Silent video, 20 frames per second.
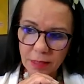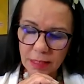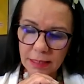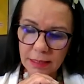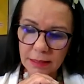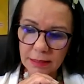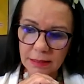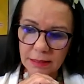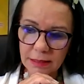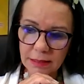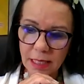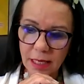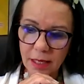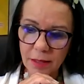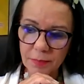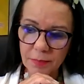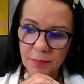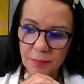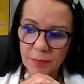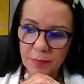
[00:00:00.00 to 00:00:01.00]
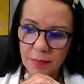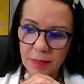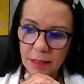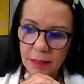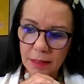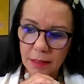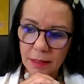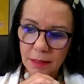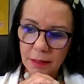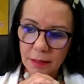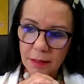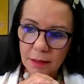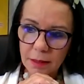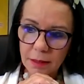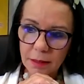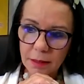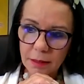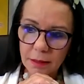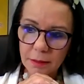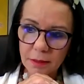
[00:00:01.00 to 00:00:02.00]
is um,
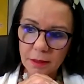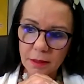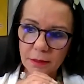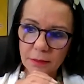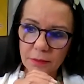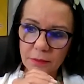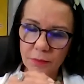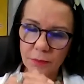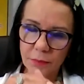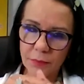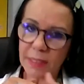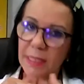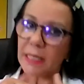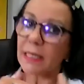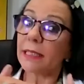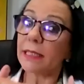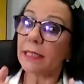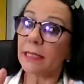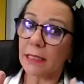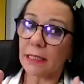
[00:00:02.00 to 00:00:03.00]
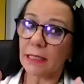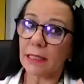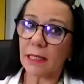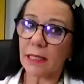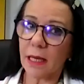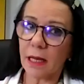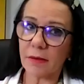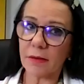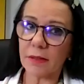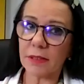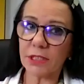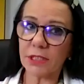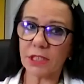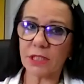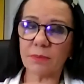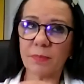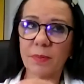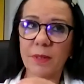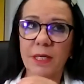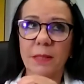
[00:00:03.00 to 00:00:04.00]
really
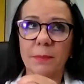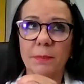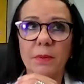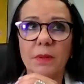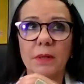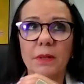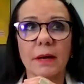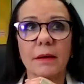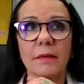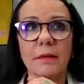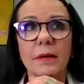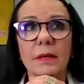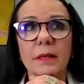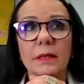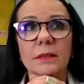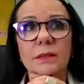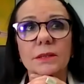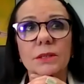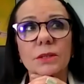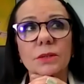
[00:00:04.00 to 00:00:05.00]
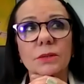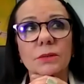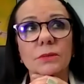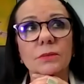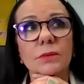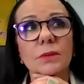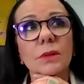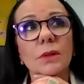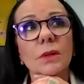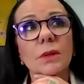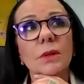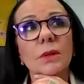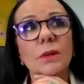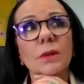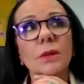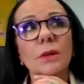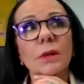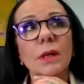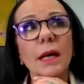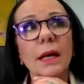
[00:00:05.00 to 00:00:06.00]
encouraging people, Carolyn, to
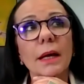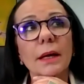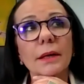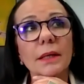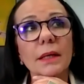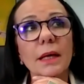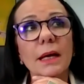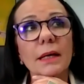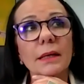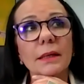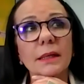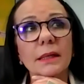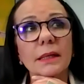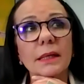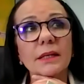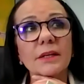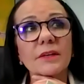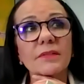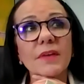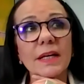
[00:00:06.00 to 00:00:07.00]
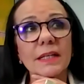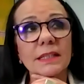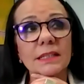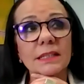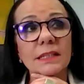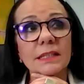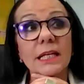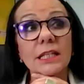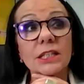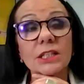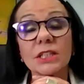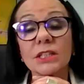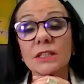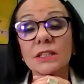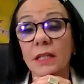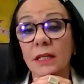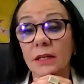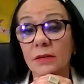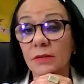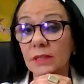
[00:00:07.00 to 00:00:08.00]
uh, get a
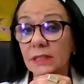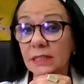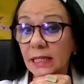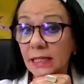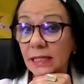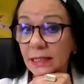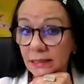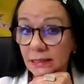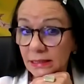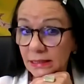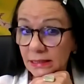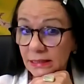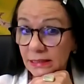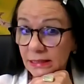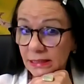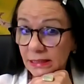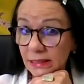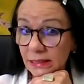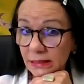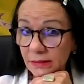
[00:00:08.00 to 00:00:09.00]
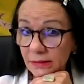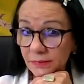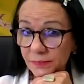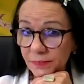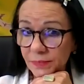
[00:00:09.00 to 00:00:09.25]
vaccination. There is hesitancy